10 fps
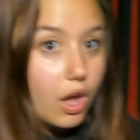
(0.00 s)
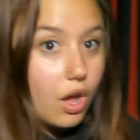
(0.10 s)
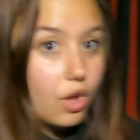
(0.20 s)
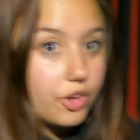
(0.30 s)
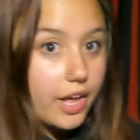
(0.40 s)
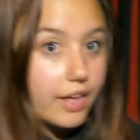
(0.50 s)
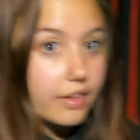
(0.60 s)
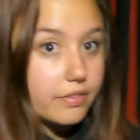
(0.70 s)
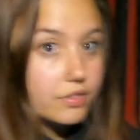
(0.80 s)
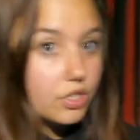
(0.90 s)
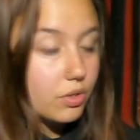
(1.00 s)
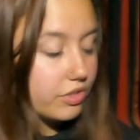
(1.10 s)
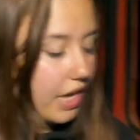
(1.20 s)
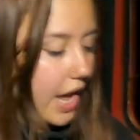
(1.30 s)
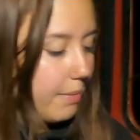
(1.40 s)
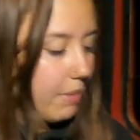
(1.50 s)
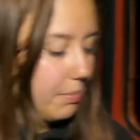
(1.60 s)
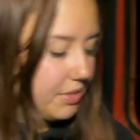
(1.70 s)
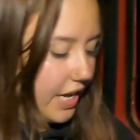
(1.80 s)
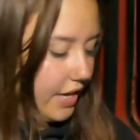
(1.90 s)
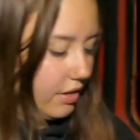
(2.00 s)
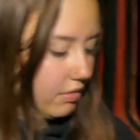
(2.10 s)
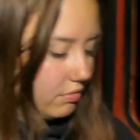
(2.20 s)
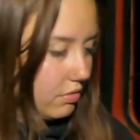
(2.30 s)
Okay, so time update.